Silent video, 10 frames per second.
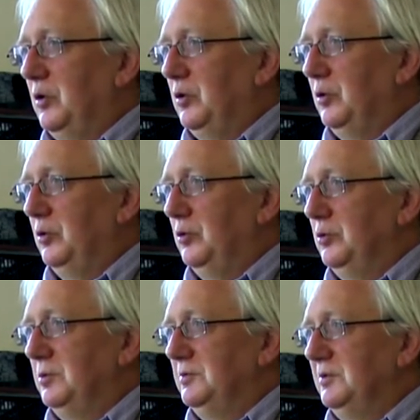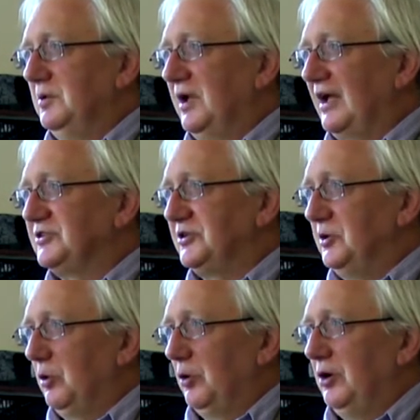who gets
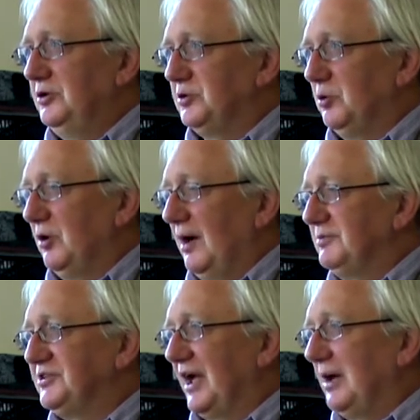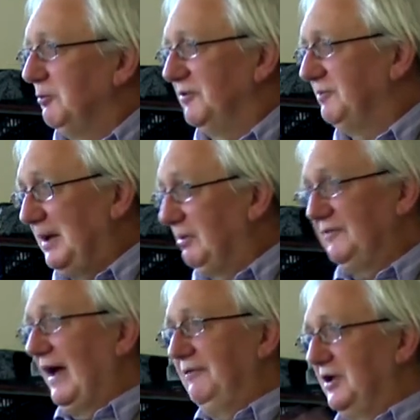annoyed or upset with people
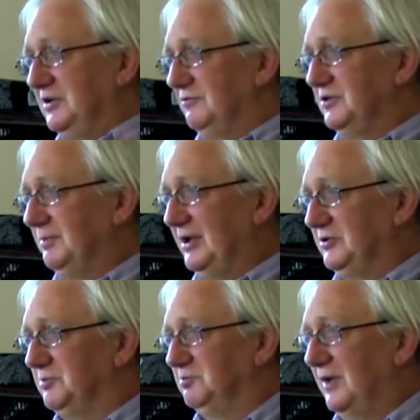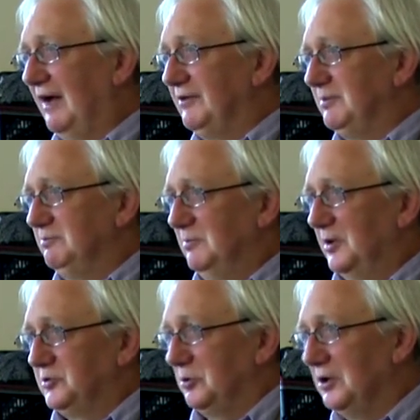for having a different opinion, ever,
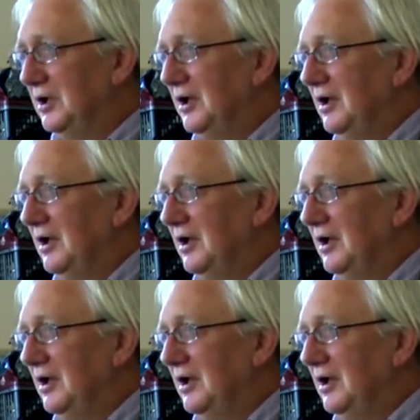at all.